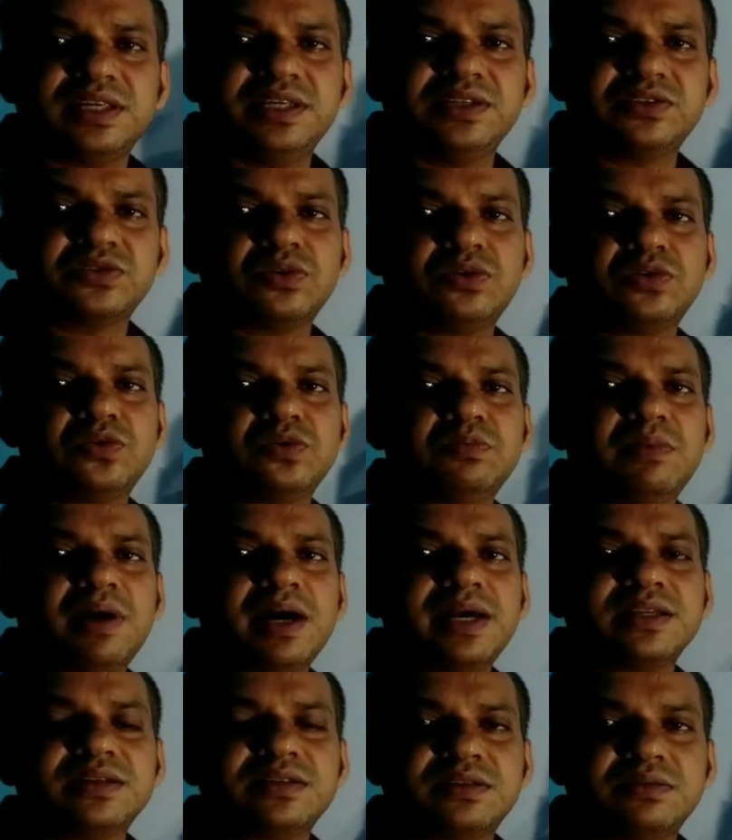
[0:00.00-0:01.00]
E is equal to
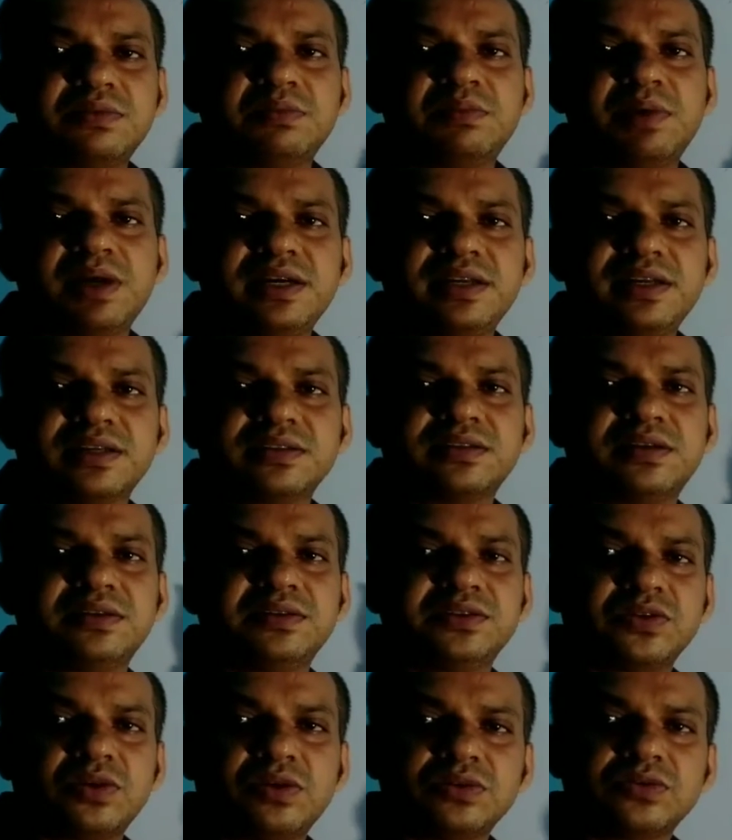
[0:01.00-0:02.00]
minus dV by ds. It
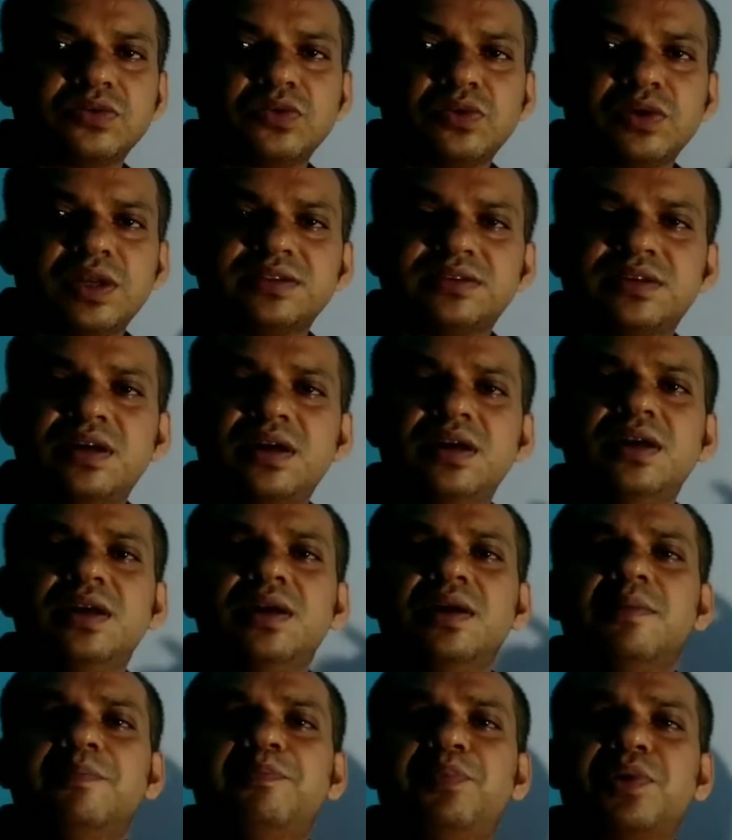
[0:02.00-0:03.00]
is also known as the
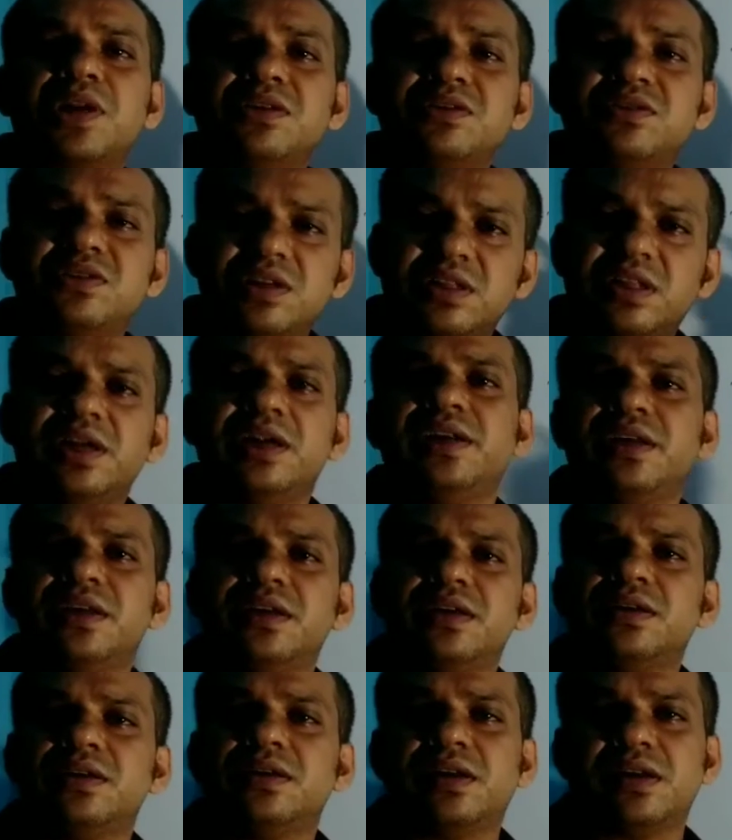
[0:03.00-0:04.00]
potential
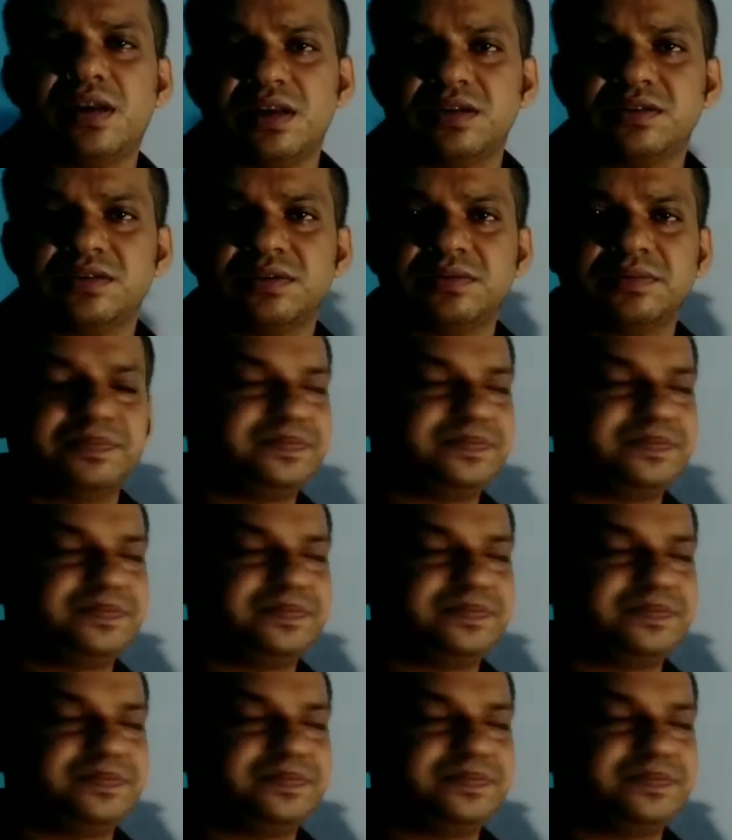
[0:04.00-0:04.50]
gradient relation.